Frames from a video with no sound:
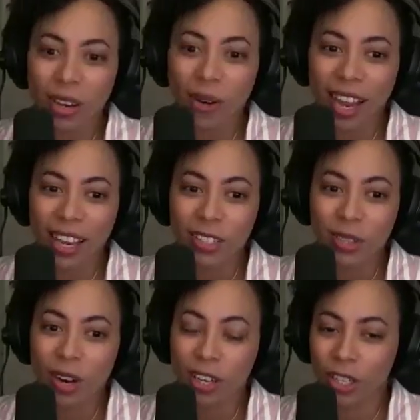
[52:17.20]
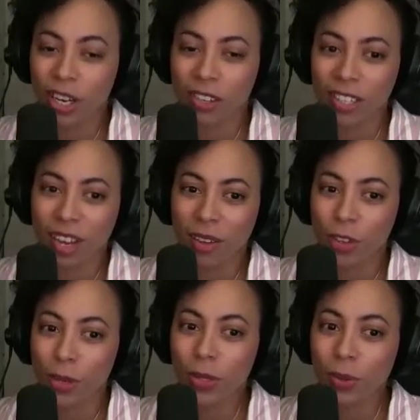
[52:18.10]
I do not share the same
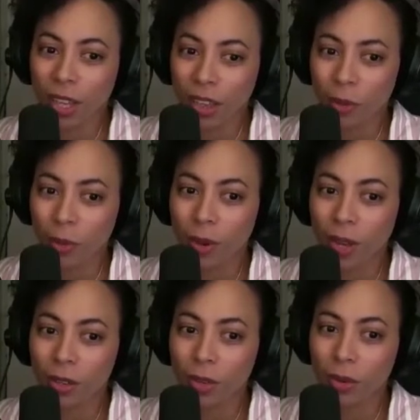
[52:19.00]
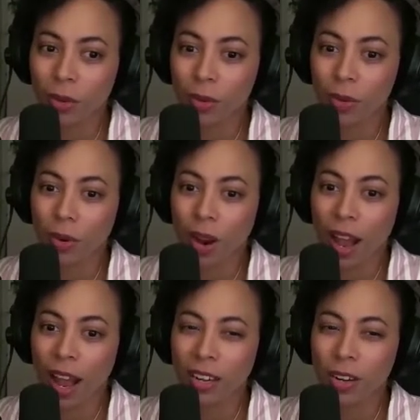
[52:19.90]
views with, but who
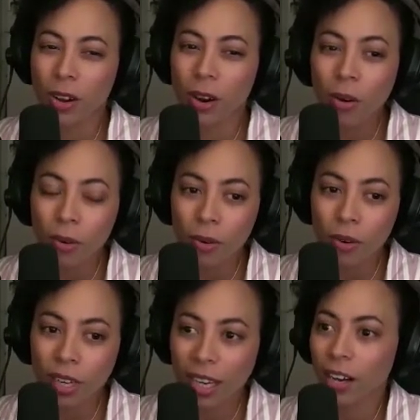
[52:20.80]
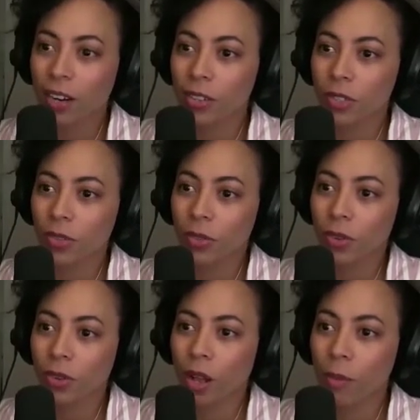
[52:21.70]
I know cares
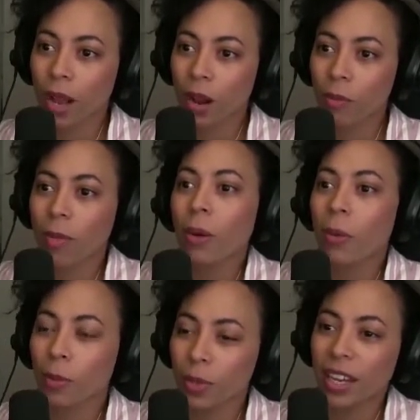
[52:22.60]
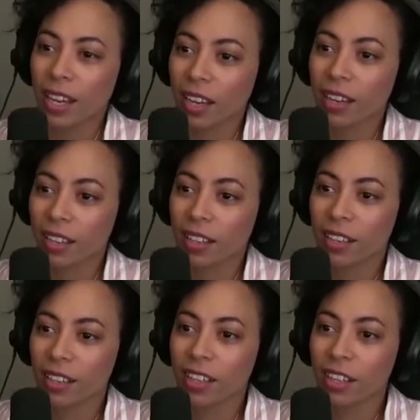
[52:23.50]
about my well-being,
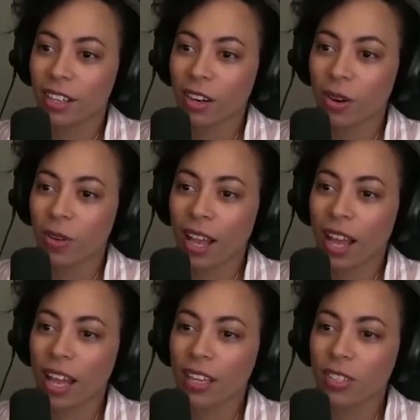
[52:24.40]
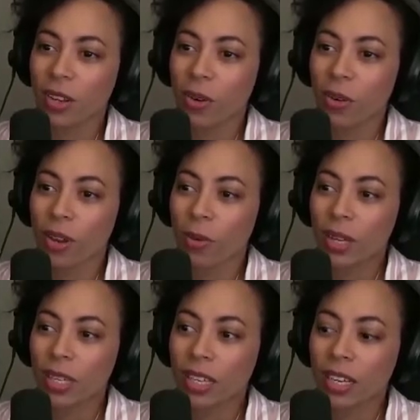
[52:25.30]
and so it
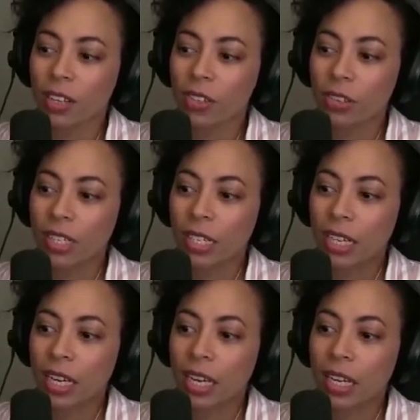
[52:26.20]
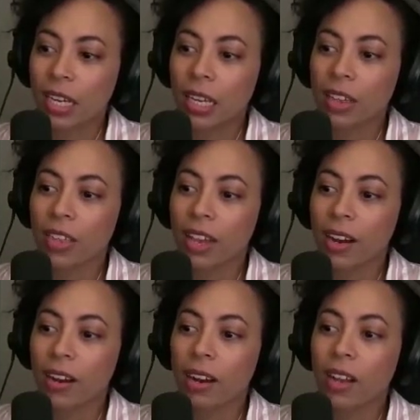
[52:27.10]
was an interesting
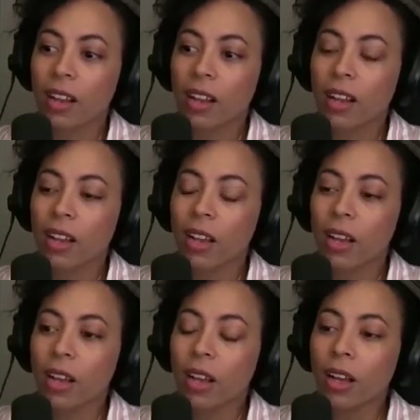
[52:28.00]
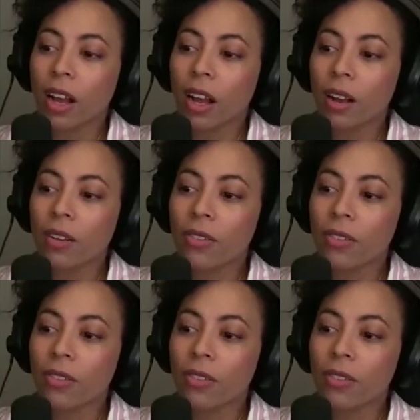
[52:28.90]
thing of,